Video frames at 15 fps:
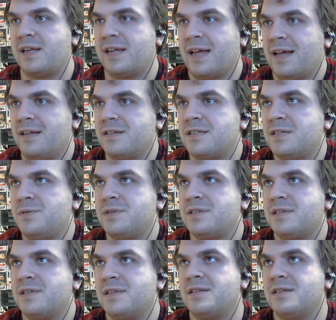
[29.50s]
Galaxy
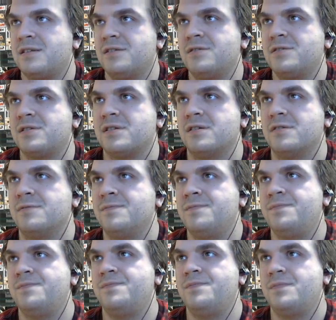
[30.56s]
recently too, so
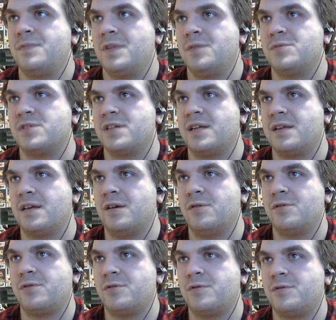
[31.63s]
I'm just kind of going. Oh through.